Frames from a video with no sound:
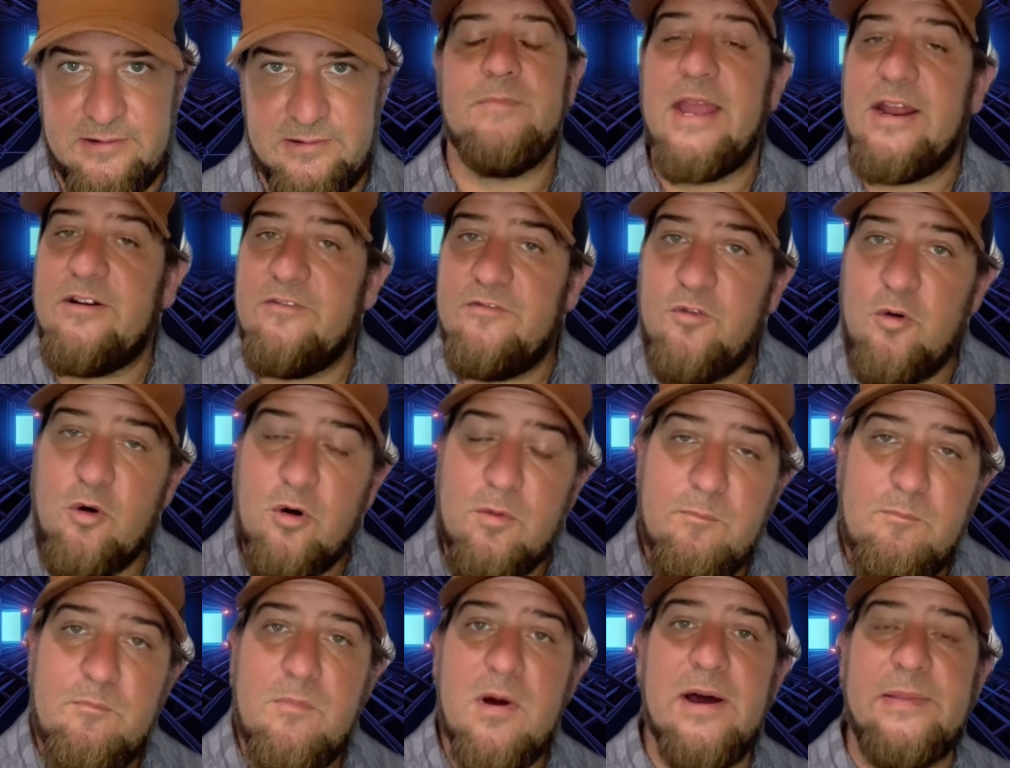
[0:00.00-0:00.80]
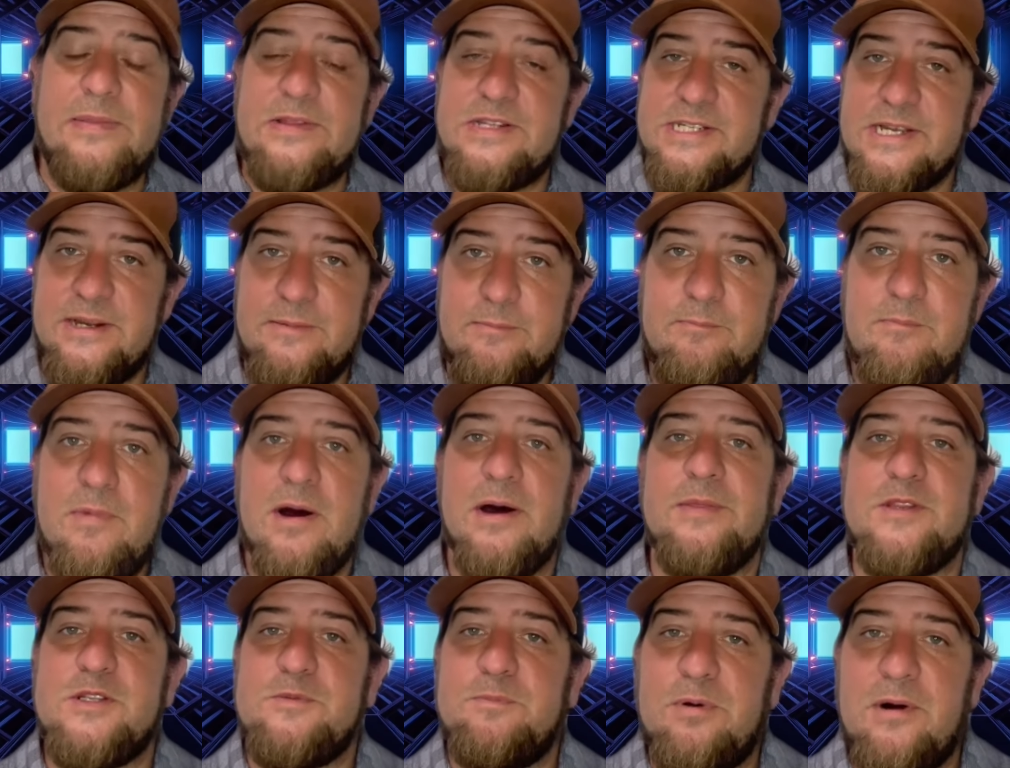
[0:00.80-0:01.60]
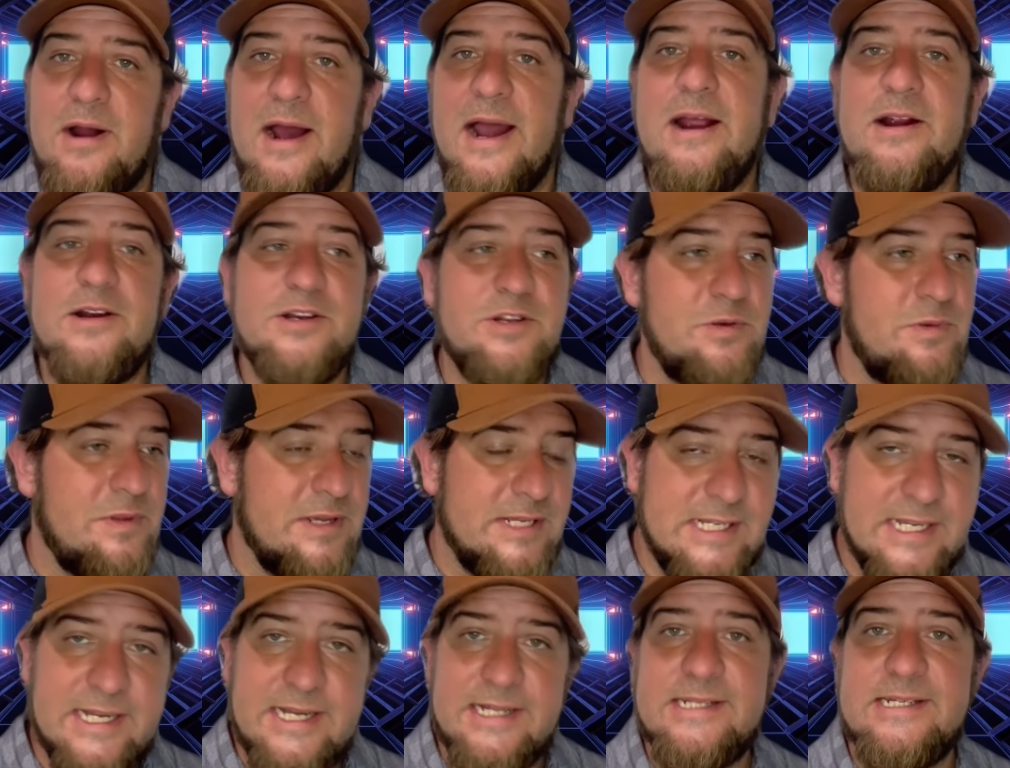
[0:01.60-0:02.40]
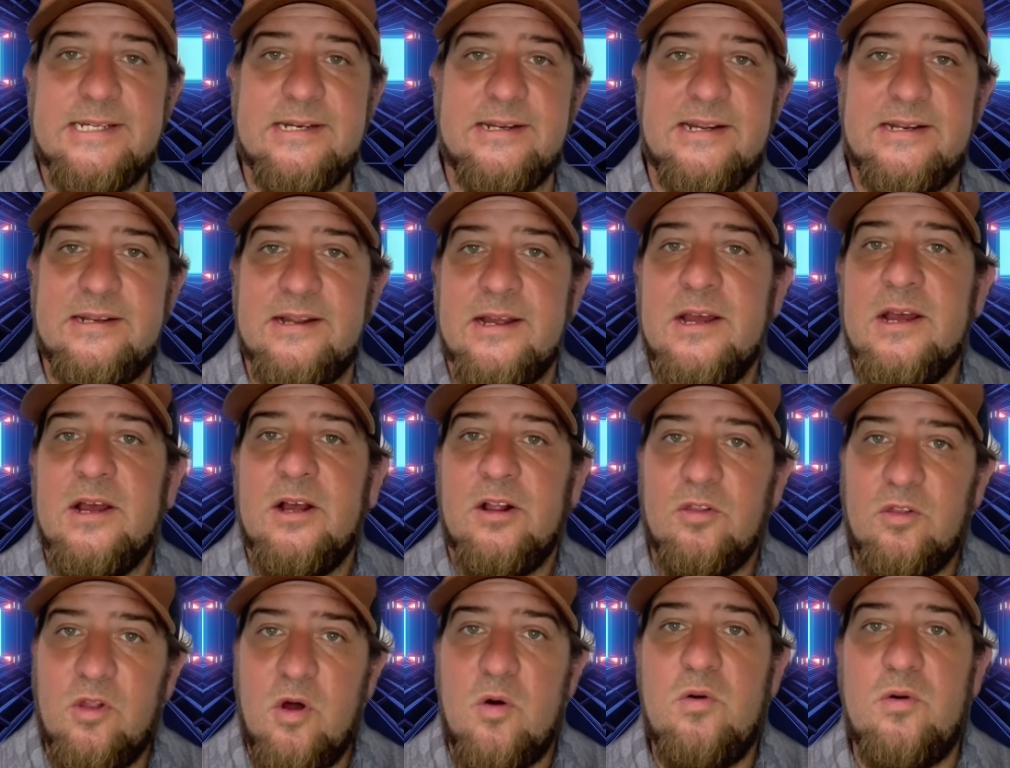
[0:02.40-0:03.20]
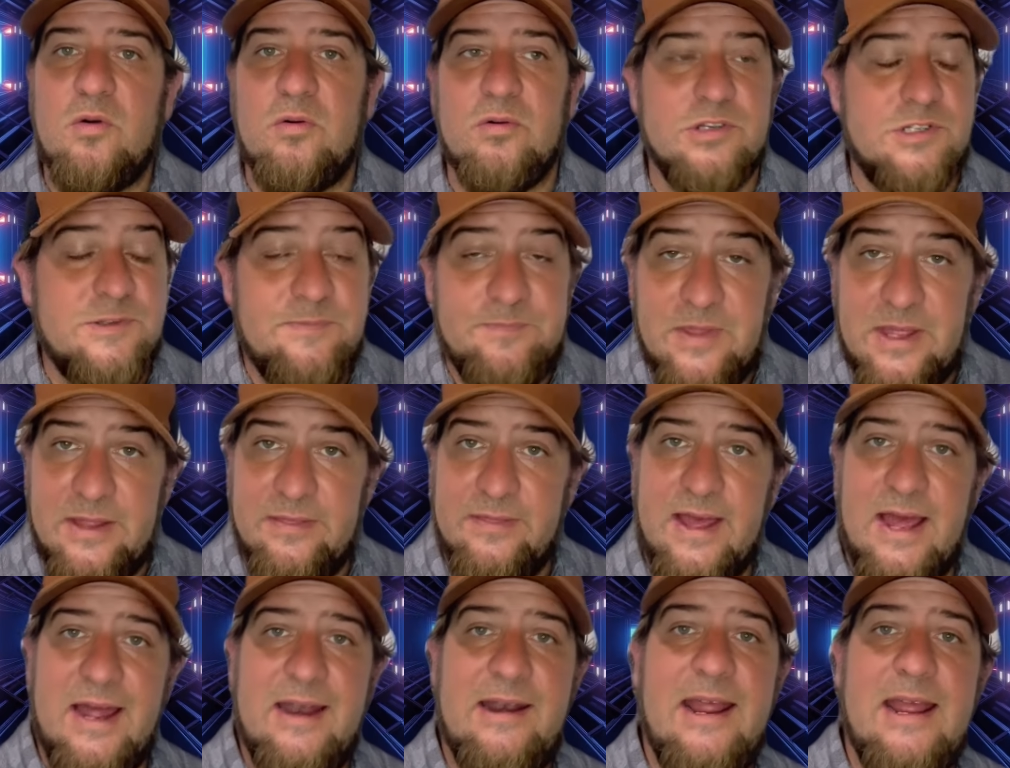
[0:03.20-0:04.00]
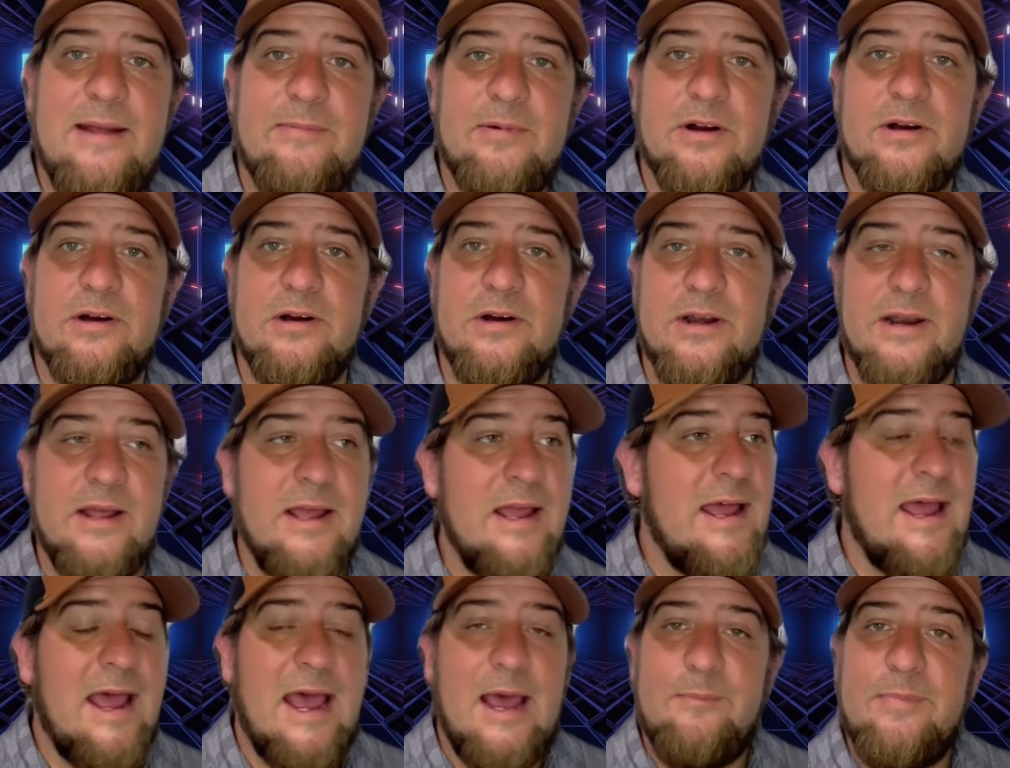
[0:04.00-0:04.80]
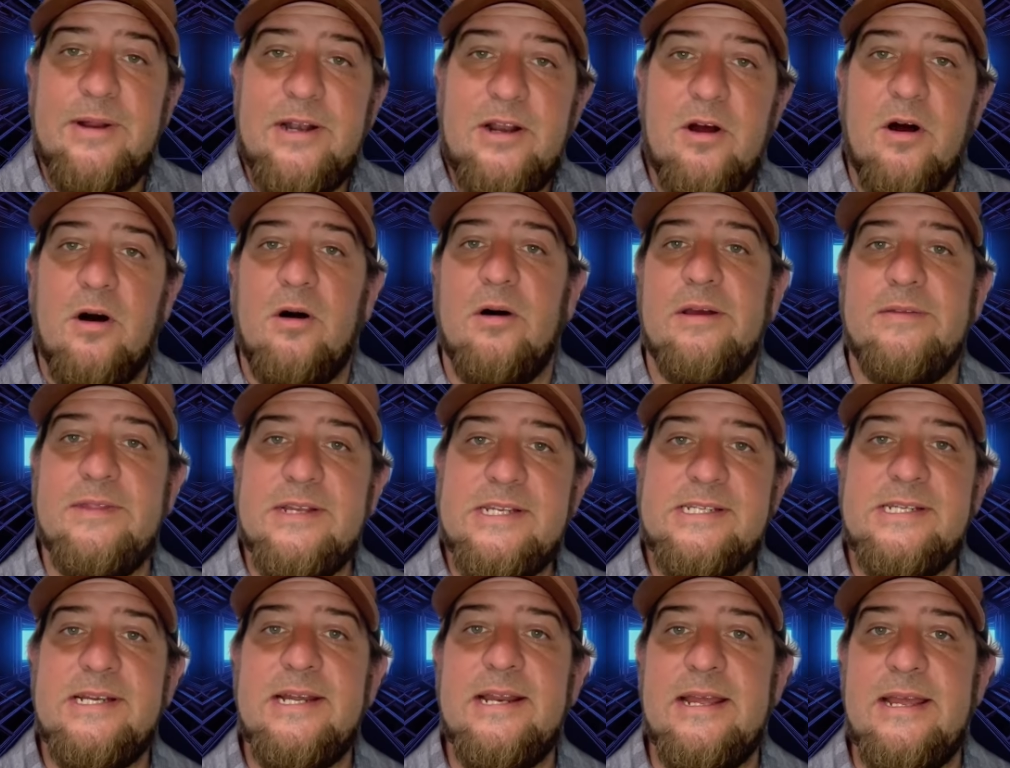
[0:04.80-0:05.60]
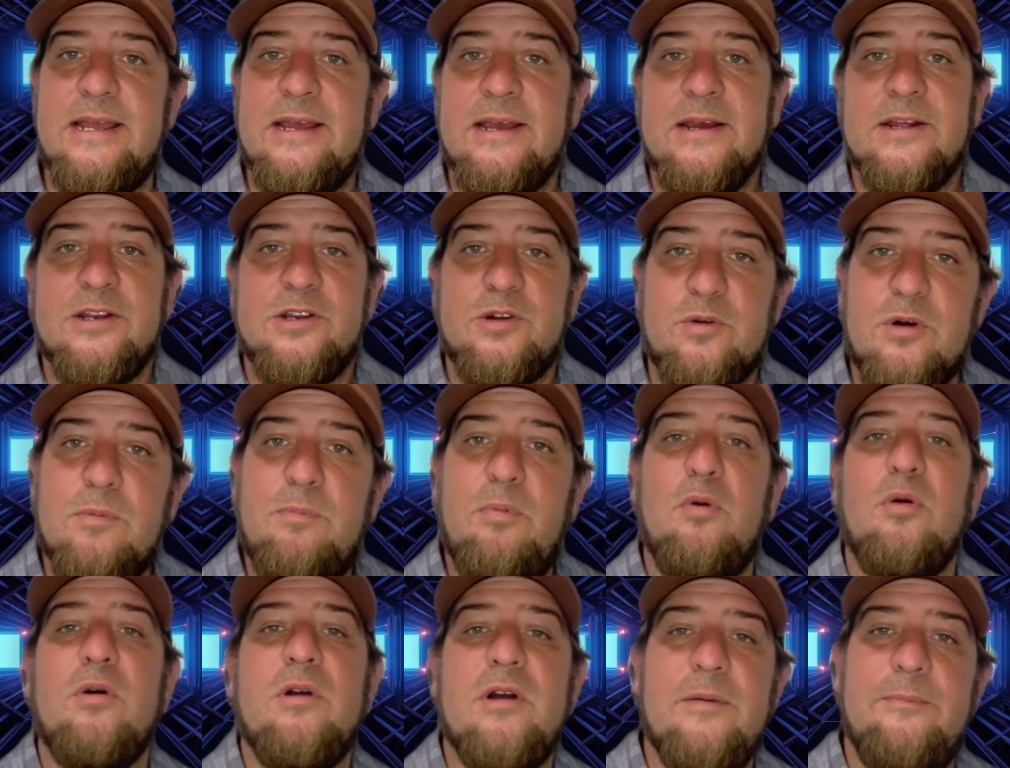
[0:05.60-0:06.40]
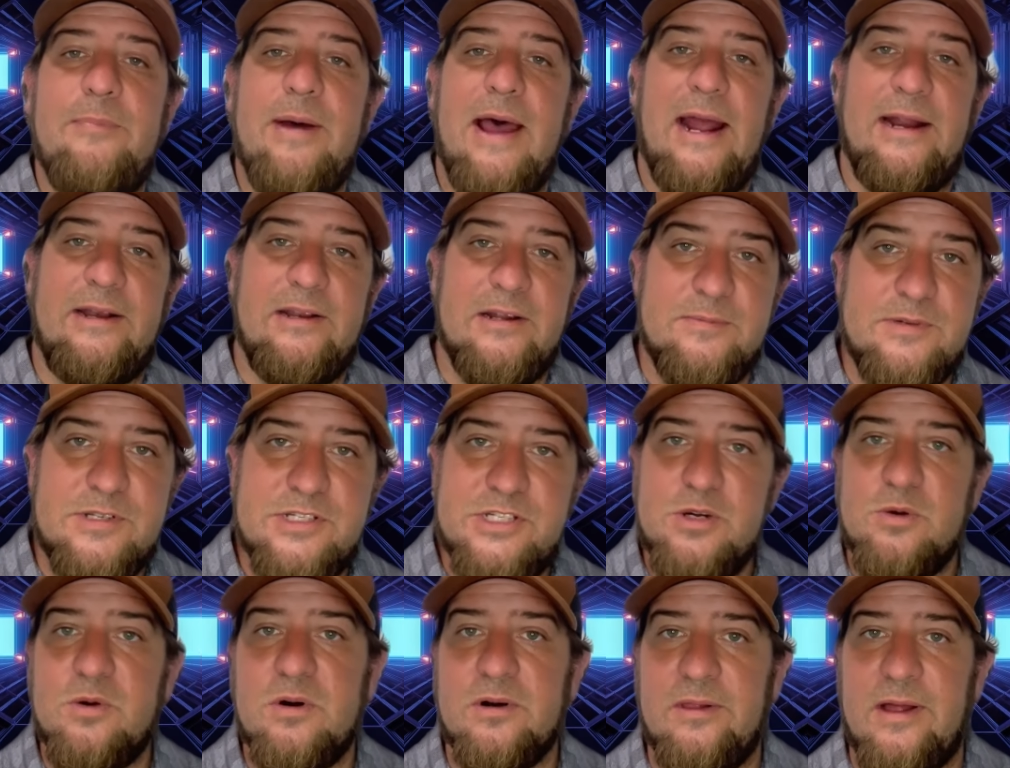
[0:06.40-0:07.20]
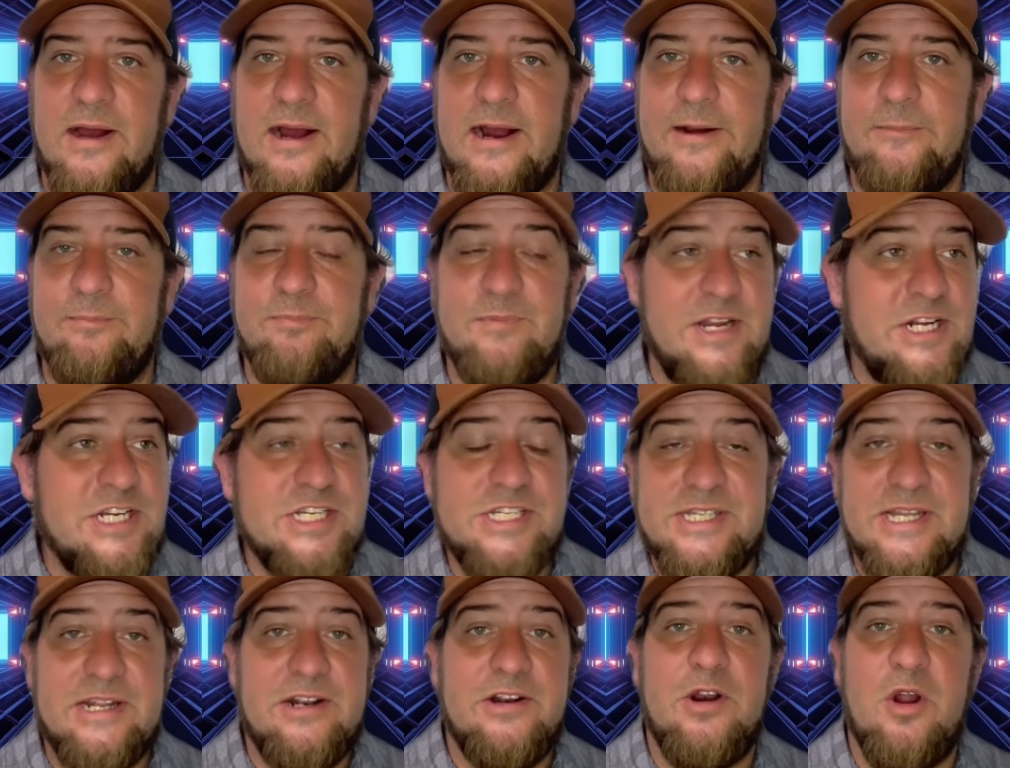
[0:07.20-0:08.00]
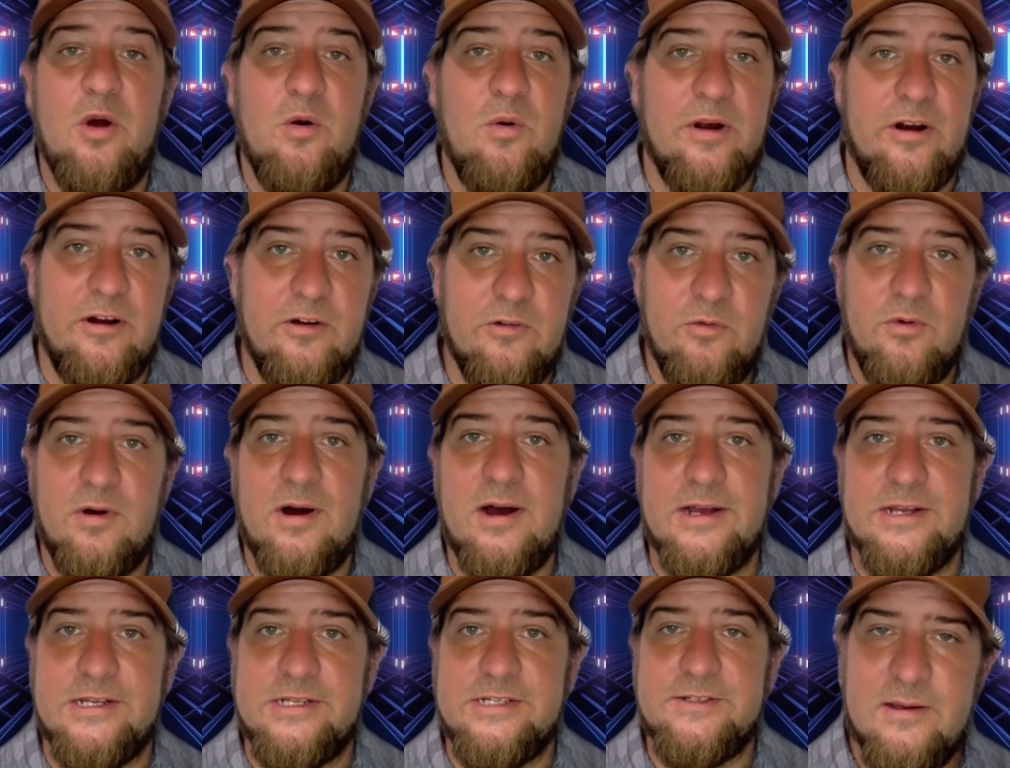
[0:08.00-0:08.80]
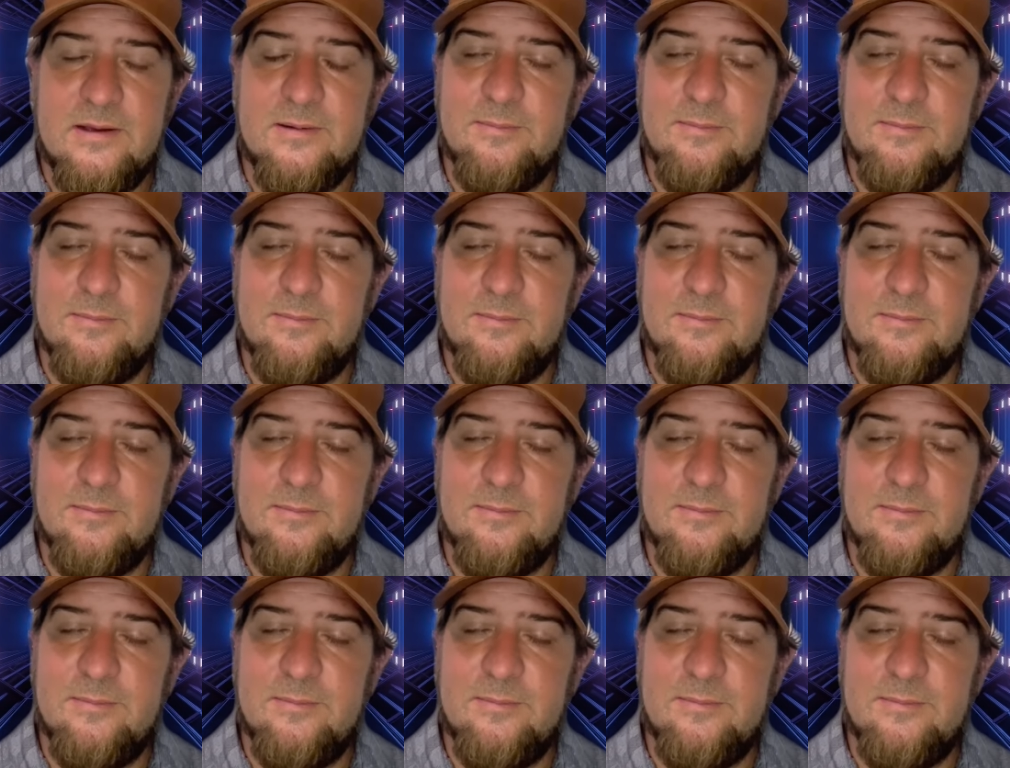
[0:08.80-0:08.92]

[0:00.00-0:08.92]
And for months and months prior to this incident, locals in that neighborhood have been calling the city to report a backed up sewer line. They just didn't know where it was.